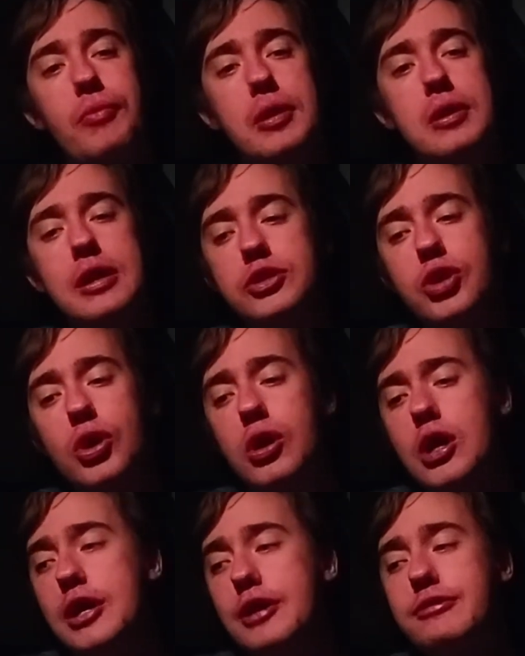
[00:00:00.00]
Like, sure,
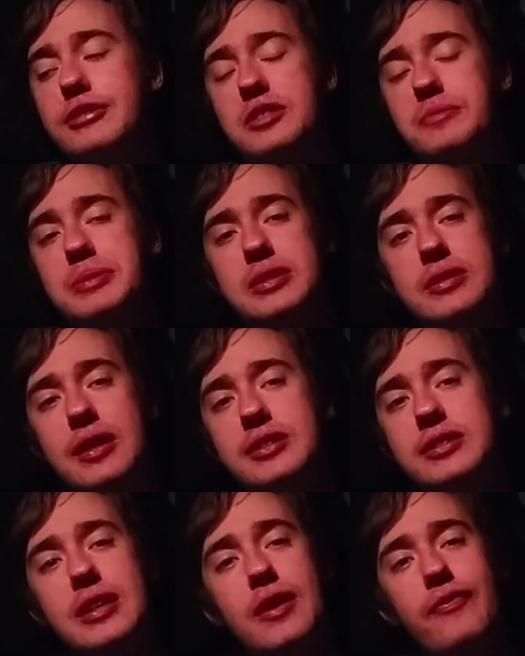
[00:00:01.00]
Christmas is nice,
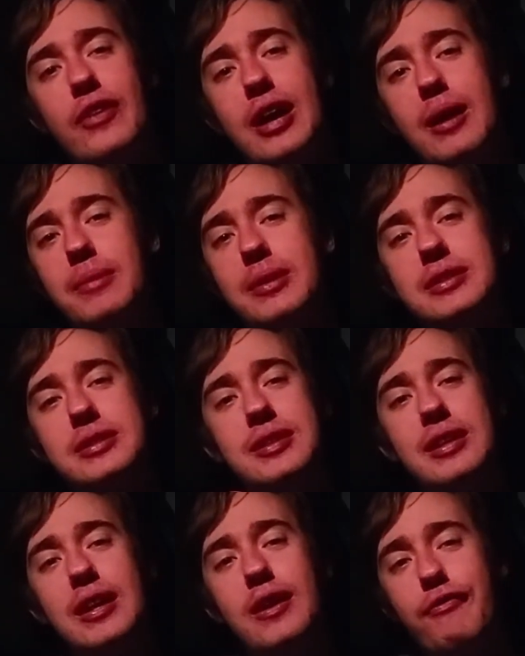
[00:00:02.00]
seeing family,
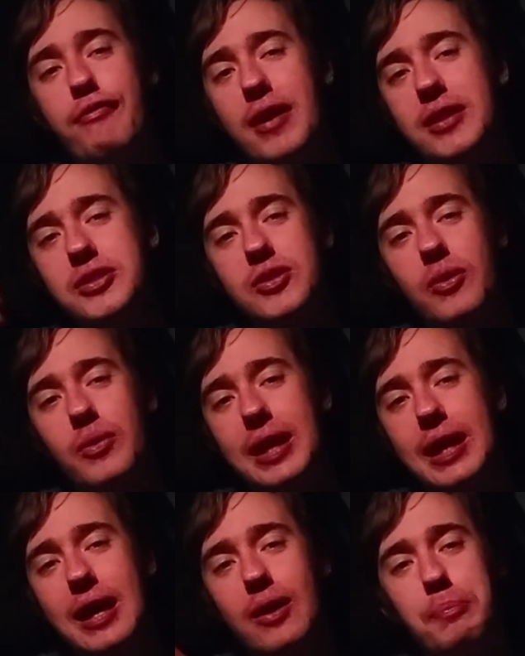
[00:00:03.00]
seeing friends,
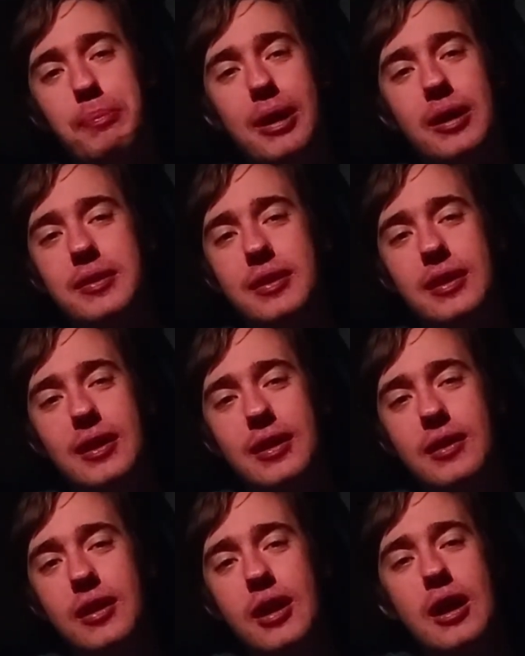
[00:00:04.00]
going out,
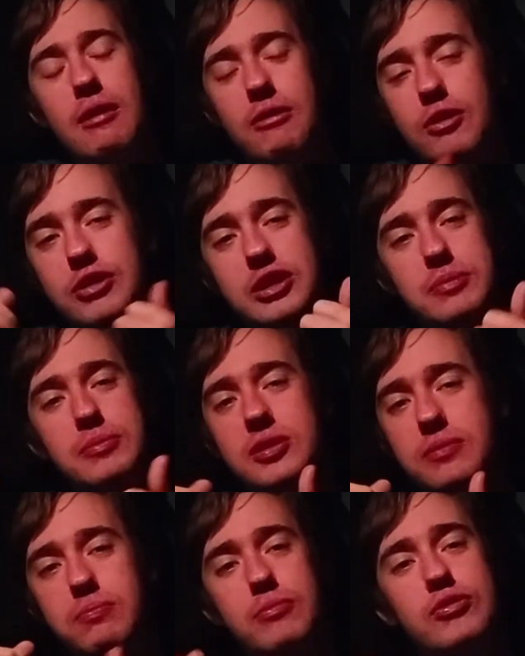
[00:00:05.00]
partying.
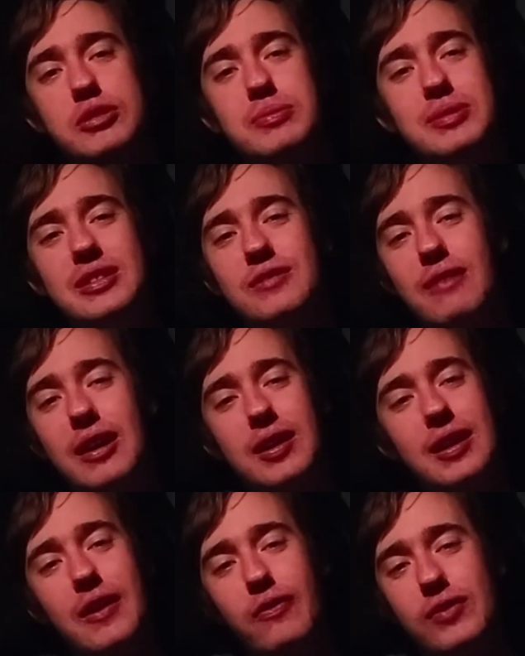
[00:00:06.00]
Christmas is
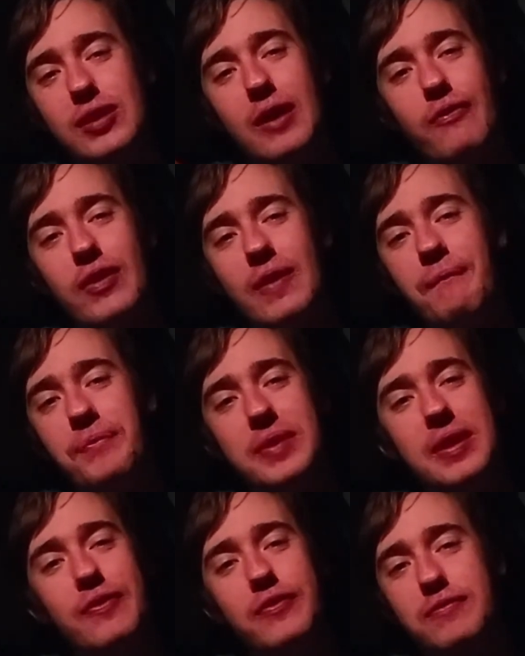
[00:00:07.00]
great. Gift giving,
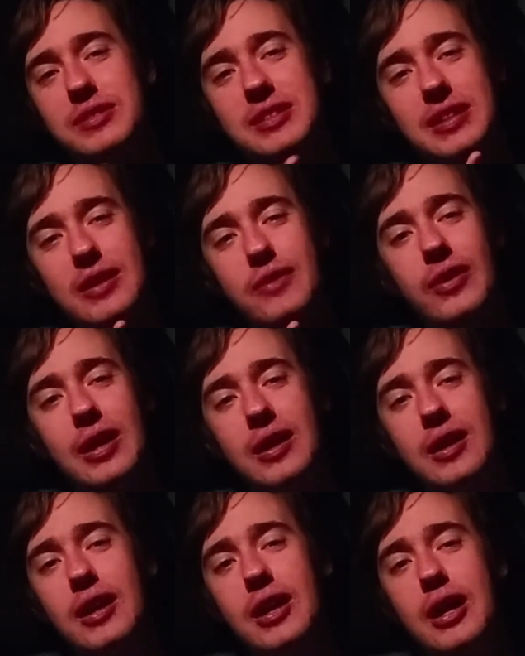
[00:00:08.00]
gift receiving.
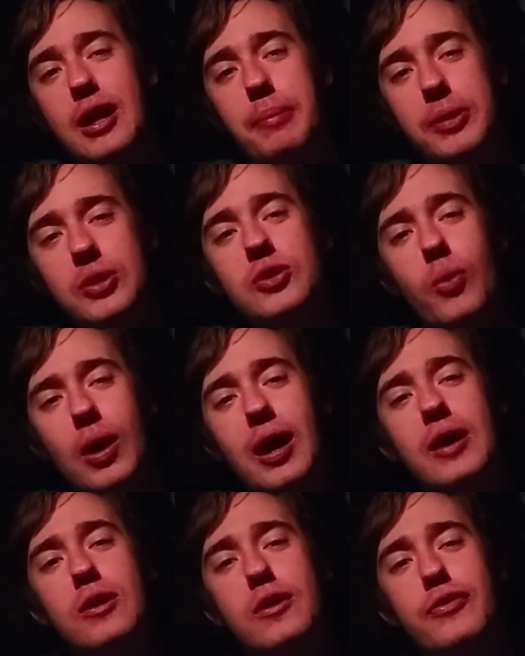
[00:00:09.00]
But you know what
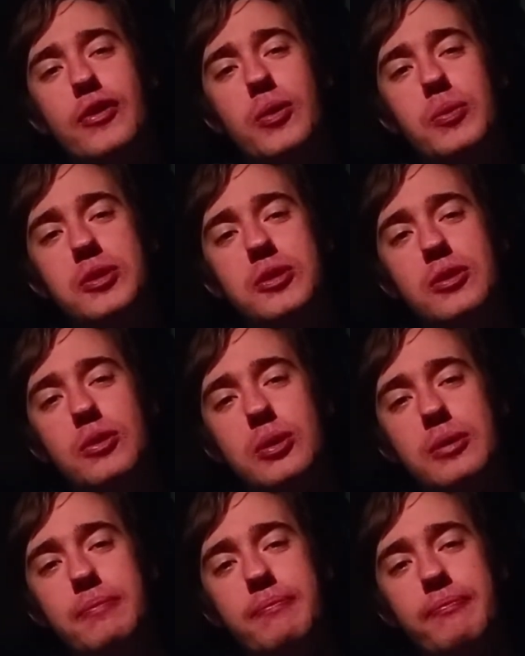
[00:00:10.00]
I look forward to?
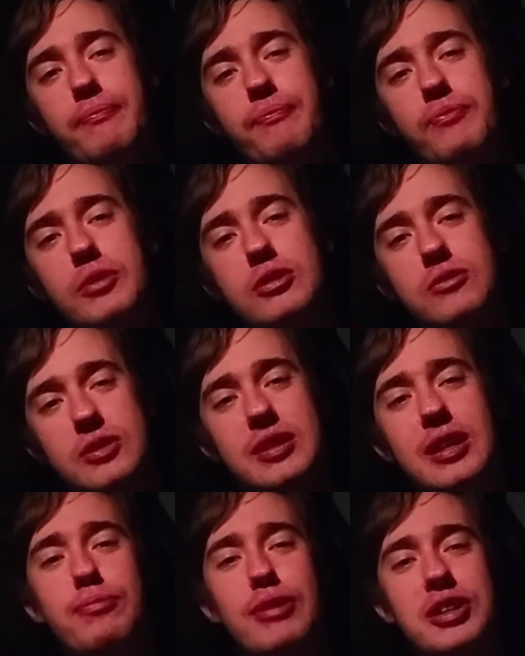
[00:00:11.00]
The
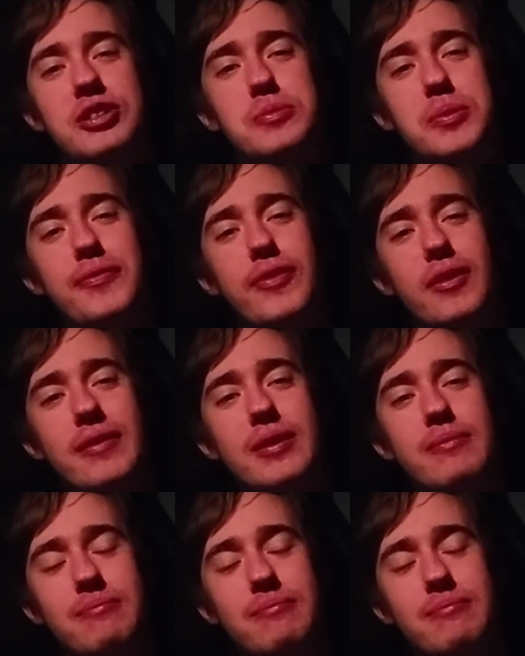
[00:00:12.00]
Celebrations McFlurry.